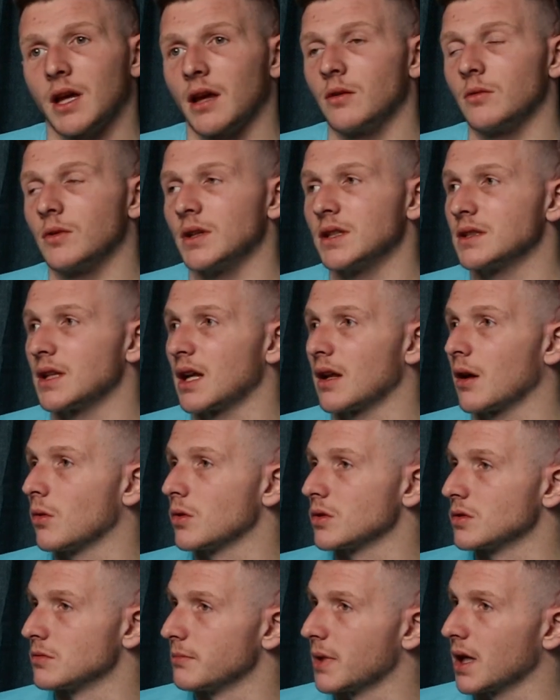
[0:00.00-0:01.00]
always said I
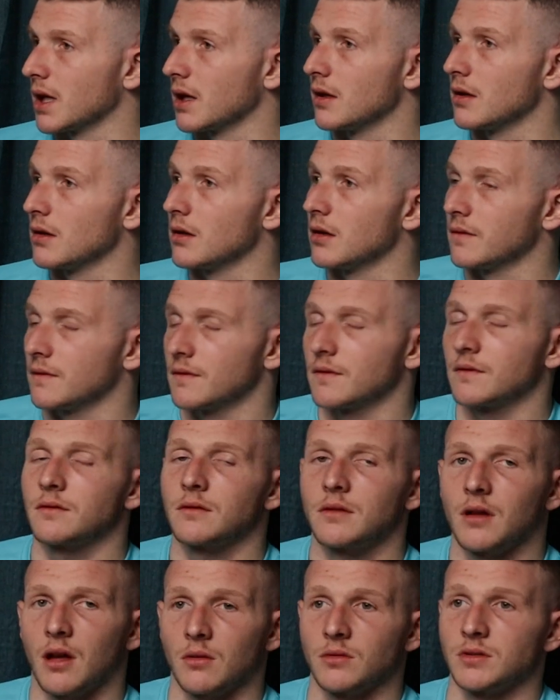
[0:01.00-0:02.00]
wasn't big enough.
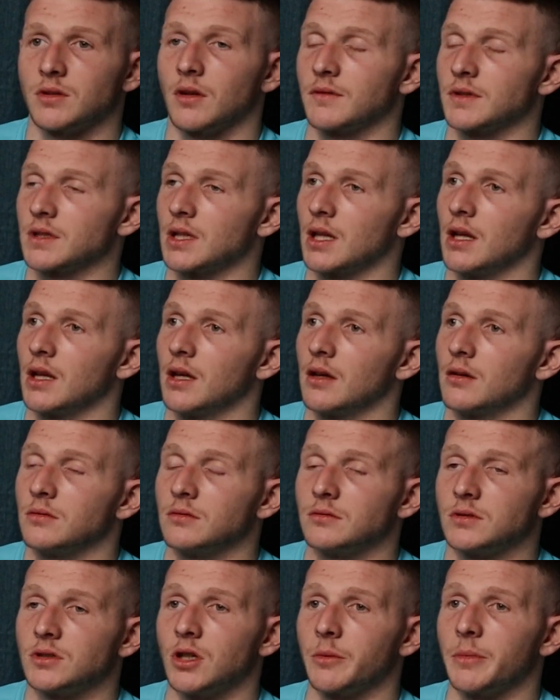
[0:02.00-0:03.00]
I was obviously a
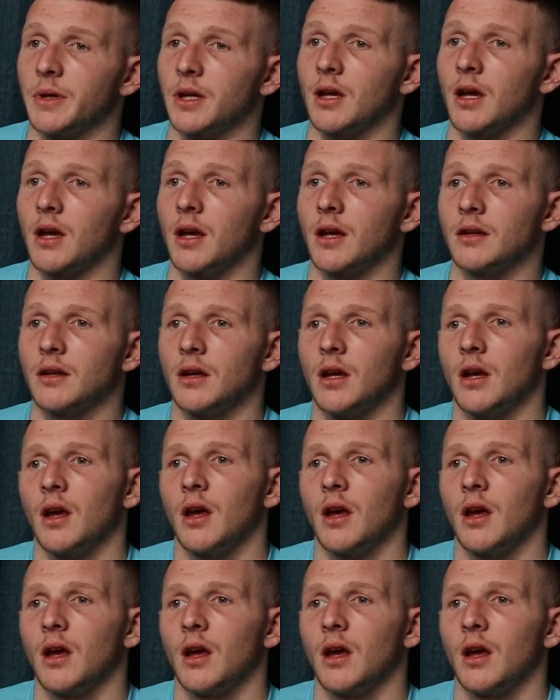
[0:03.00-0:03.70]
little chubby kid.